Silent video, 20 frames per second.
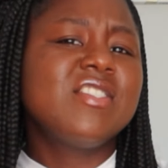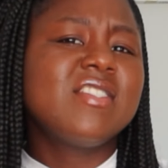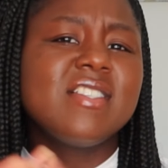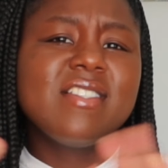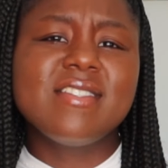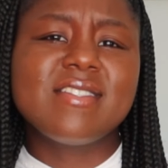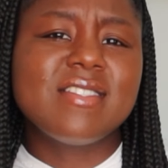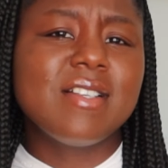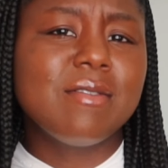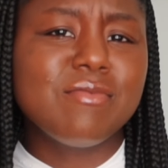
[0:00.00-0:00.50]
She
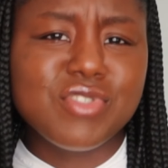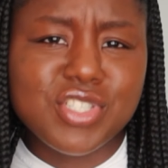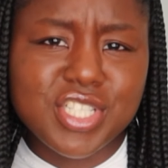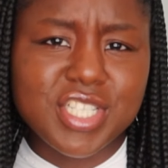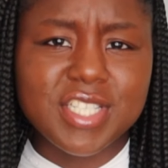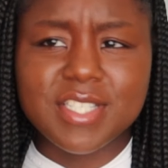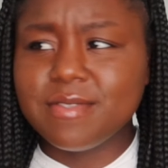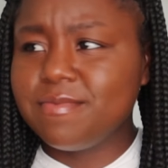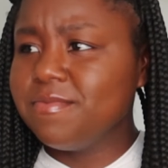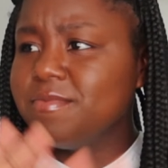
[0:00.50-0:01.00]
sent some
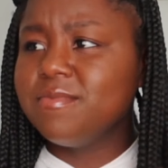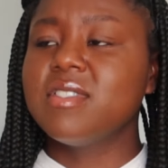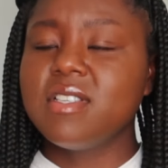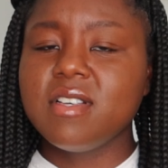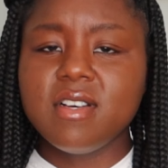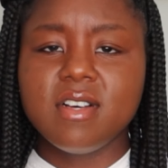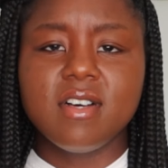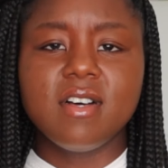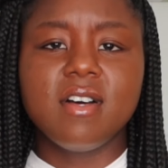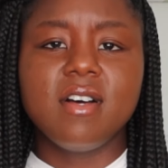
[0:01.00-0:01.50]
shit
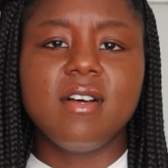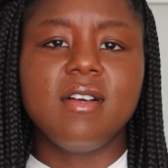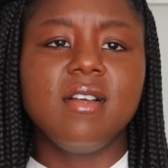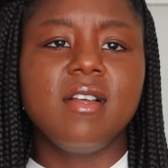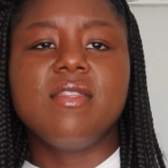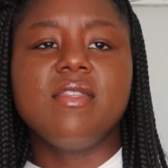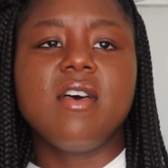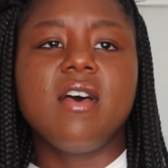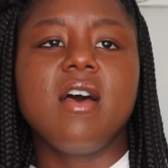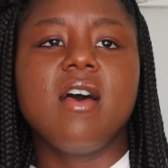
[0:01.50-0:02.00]
to
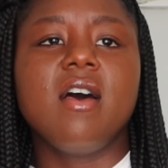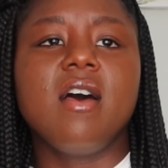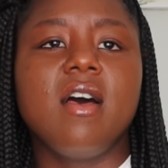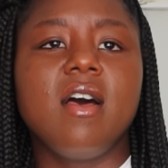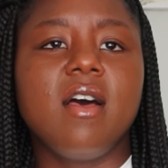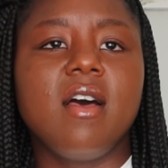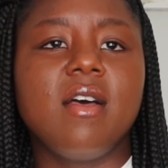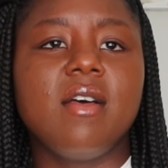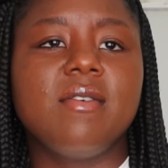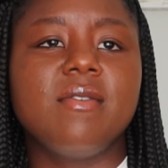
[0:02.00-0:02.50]

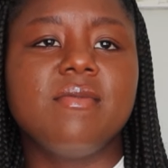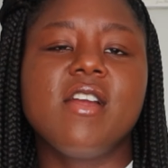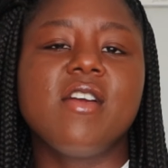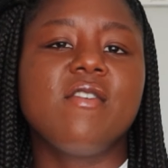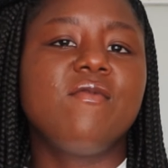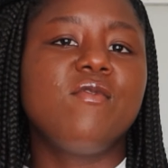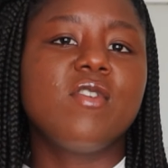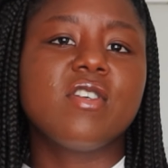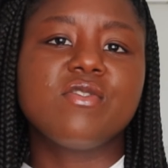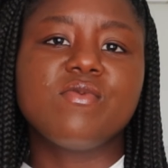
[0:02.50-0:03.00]
the
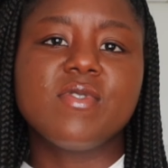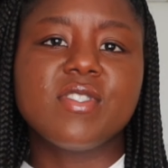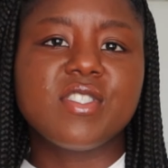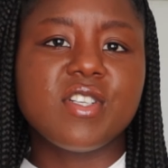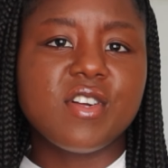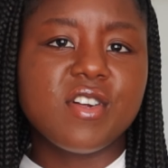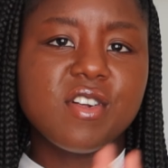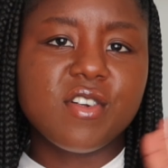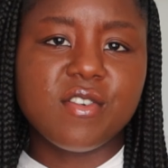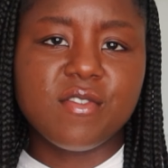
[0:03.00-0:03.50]
Air Force
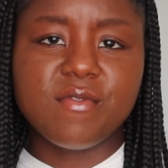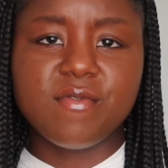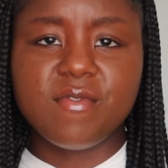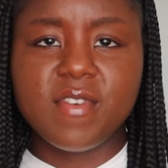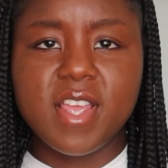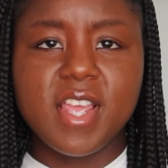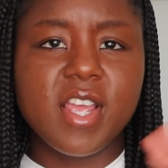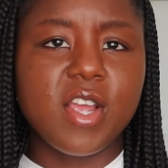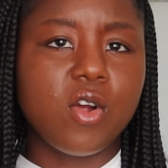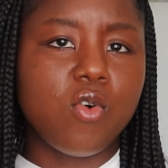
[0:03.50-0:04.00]
Reserve
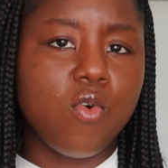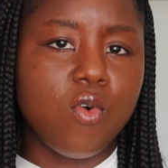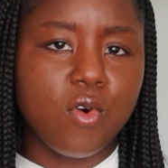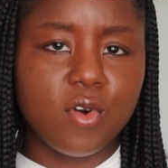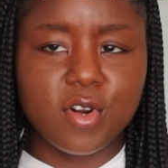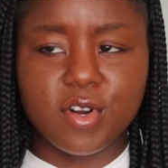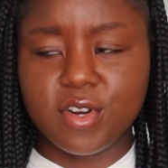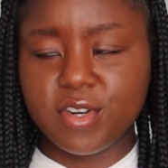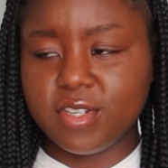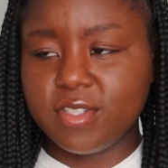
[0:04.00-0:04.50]

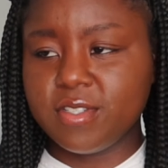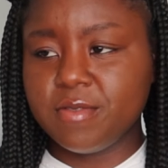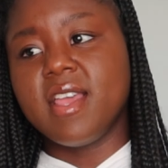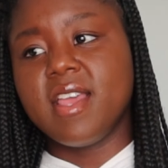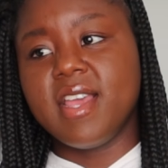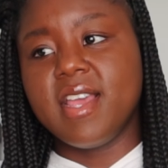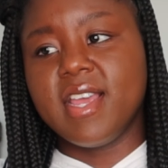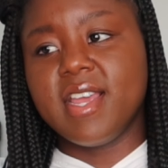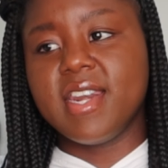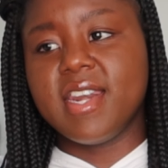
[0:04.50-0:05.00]
headquarters
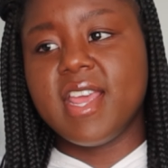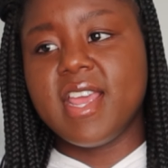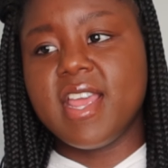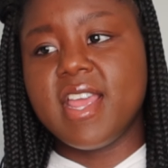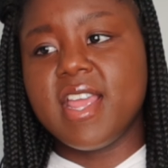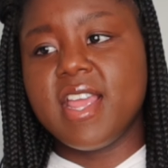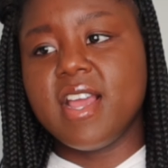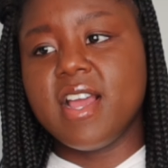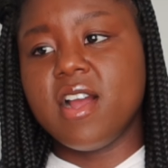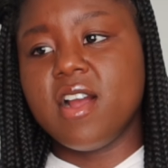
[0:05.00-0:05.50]
and
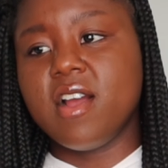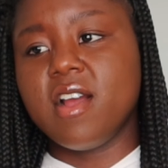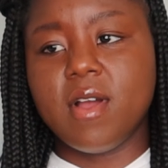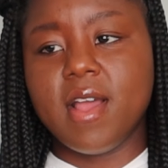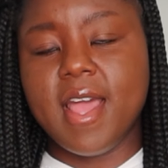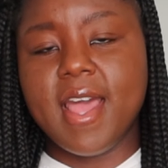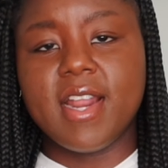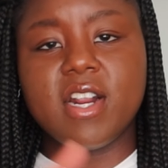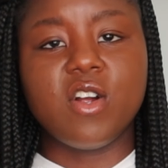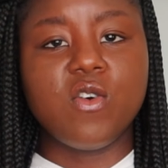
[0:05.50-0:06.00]
they
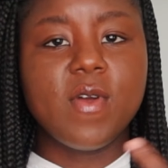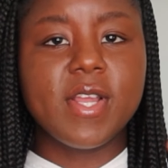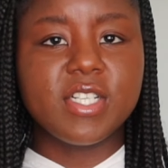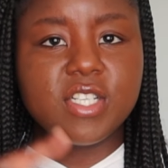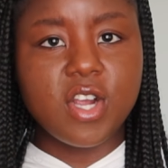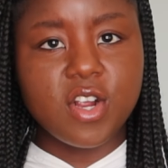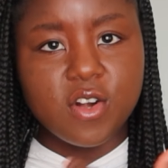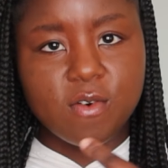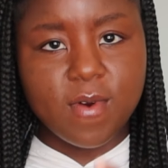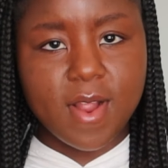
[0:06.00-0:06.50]
had a
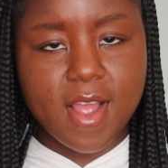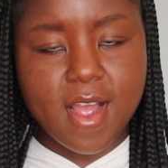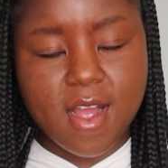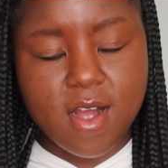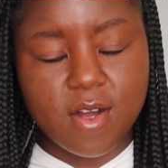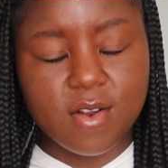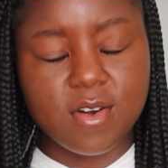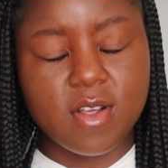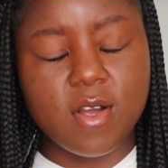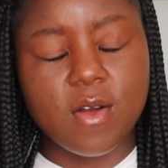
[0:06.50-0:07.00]
quick
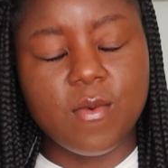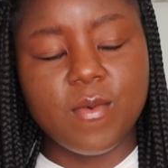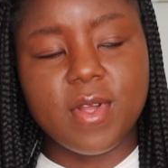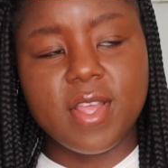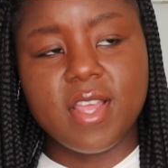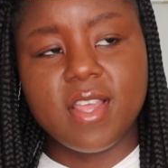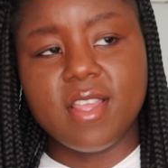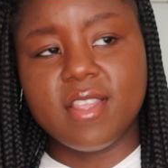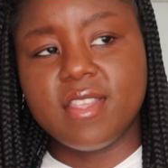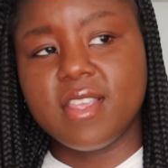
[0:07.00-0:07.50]
turnaround
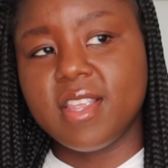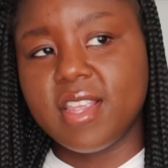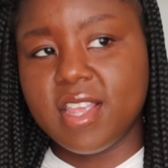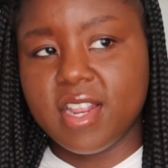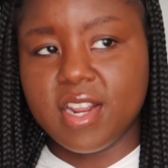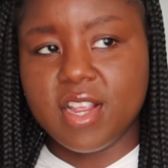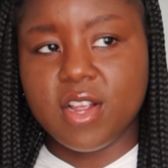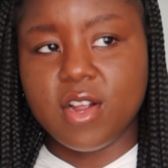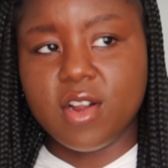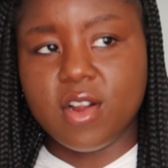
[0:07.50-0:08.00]
with
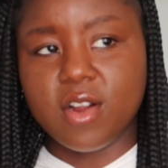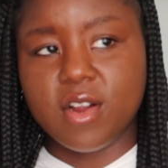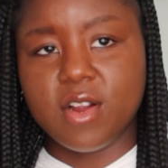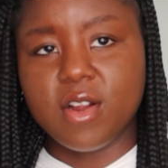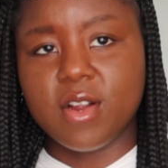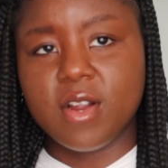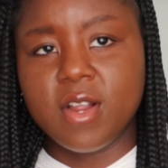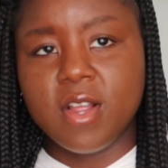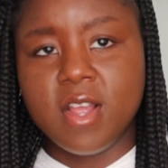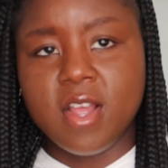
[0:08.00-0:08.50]
getting
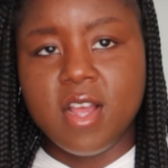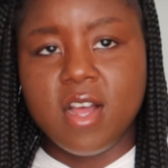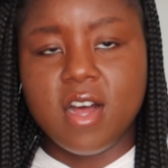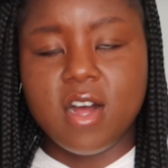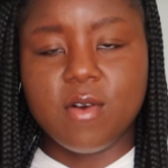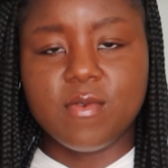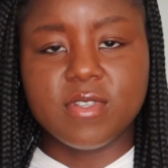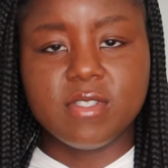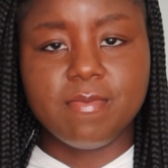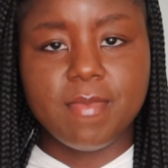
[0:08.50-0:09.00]
her
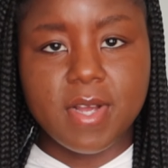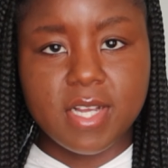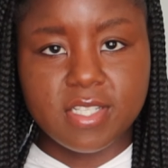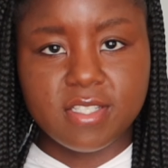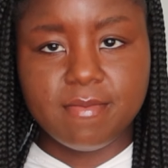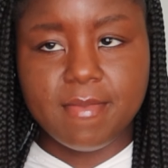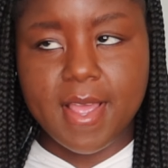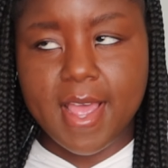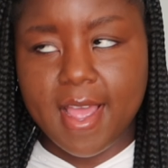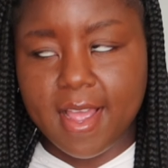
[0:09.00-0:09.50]
a
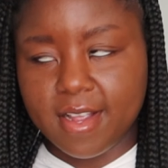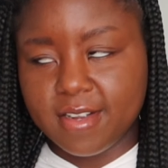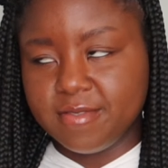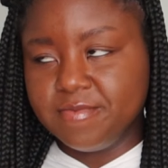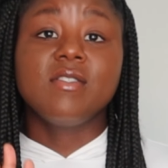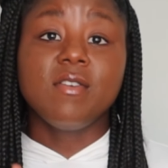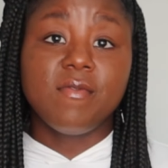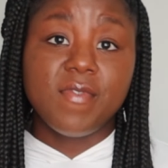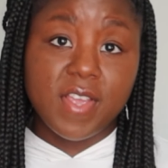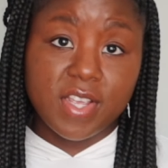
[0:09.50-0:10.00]
response back.
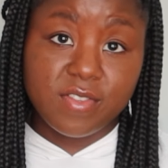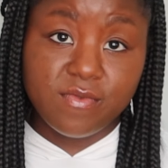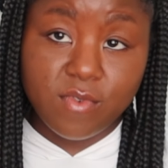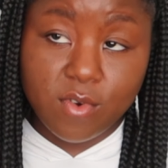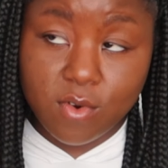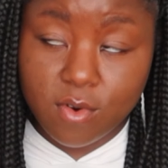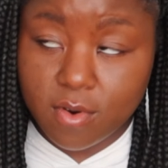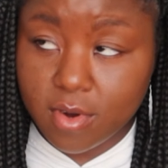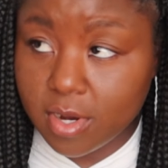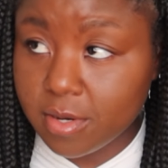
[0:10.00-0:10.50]
So fast
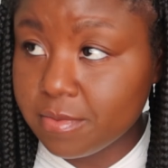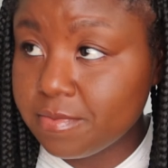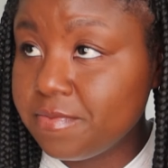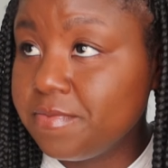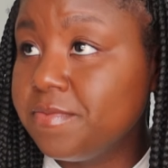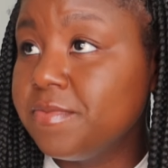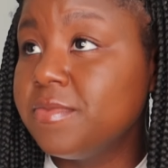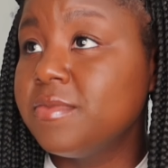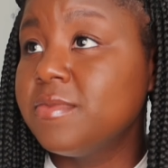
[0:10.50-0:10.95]
forward,